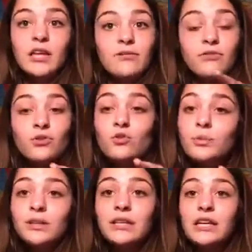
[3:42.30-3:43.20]
If you
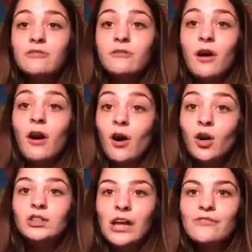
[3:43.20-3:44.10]
believe
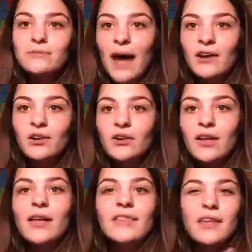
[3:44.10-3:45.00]
all lives matter,
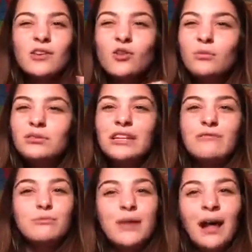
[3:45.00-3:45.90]
then you
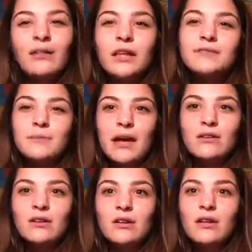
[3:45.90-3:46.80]
believe Black Lives
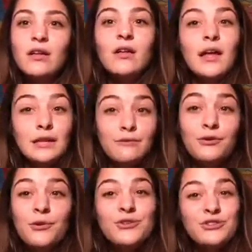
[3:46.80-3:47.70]
Matter. And if
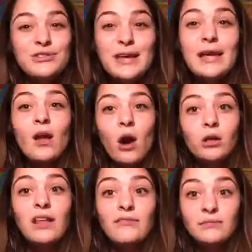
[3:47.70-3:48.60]
you're just saying
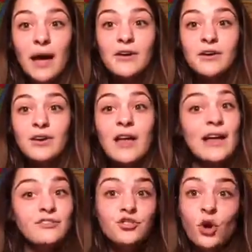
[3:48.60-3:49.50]
all lives matter
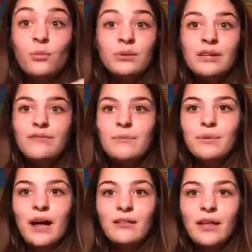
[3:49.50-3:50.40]
and don't believe that
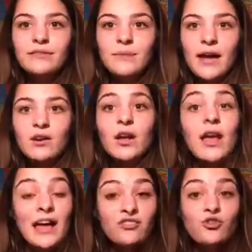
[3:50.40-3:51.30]
Black Lives Matter,
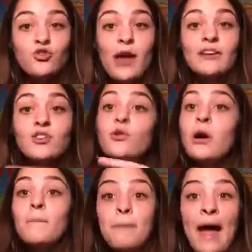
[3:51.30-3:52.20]
and you're trying to
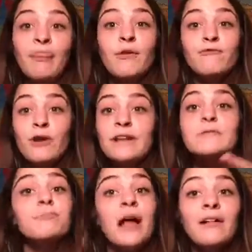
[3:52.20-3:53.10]
combat the
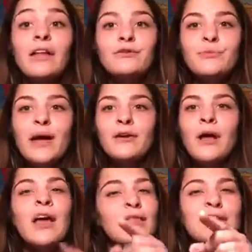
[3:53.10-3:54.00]
phrase Black Lives
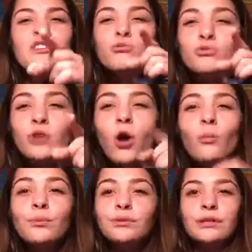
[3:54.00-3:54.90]
Matter, then you
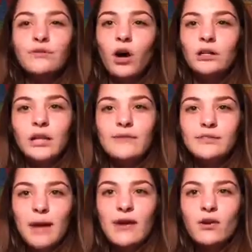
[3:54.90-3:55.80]
don't believe all
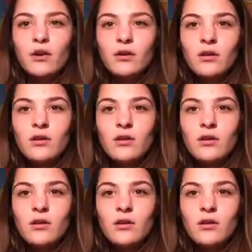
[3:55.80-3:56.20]
lives matter.